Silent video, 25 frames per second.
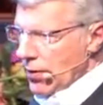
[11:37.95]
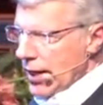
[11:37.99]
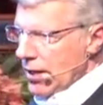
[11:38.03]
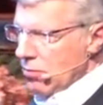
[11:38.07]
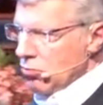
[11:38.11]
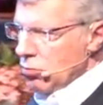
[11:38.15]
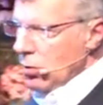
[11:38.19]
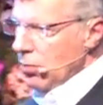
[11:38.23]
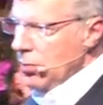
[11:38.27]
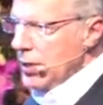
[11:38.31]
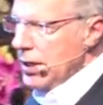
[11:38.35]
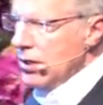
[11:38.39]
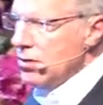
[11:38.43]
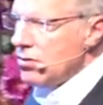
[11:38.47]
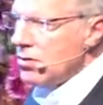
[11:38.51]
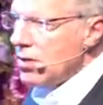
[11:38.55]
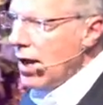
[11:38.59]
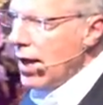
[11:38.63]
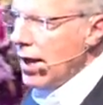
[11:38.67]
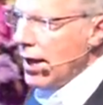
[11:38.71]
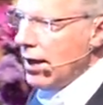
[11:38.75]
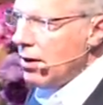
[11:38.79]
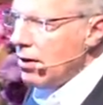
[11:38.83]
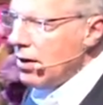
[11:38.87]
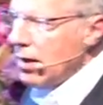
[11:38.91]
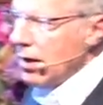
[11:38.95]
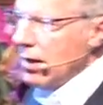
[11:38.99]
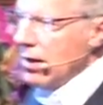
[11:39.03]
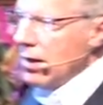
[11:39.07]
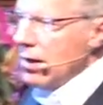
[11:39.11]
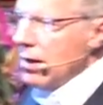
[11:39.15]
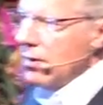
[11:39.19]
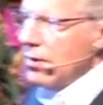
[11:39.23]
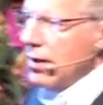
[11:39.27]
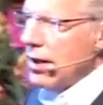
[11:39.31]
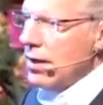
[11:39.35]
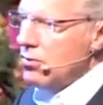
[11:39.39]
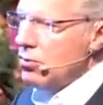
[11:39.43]
That's what we desire.
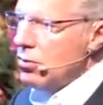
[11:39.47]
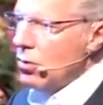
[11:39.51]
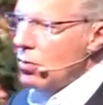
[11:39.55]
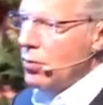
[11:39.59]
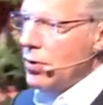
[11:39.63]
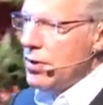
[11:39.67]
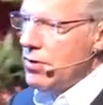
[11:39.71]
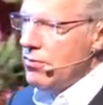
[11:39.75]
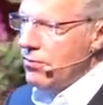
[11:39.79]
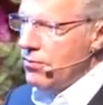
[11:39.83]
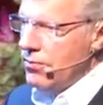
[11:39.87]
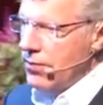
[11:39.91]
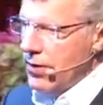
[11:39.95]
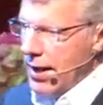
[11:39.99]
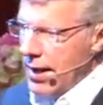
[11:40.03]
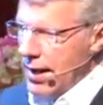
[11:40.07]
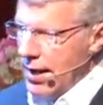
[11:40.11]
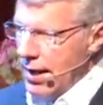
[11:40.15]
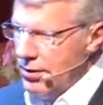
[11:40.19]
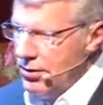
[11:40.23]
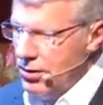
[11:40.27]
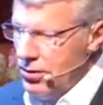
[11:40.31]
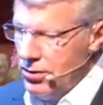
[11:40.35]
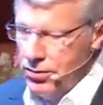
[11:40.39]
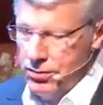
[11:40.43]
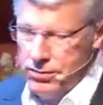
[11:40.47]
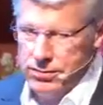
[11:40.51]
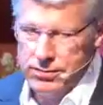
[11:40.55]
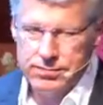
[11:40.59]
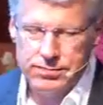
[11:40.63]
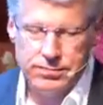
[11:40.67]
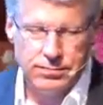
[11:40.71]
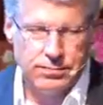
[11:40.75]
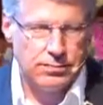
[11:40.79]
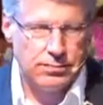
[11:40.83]
That's what we value.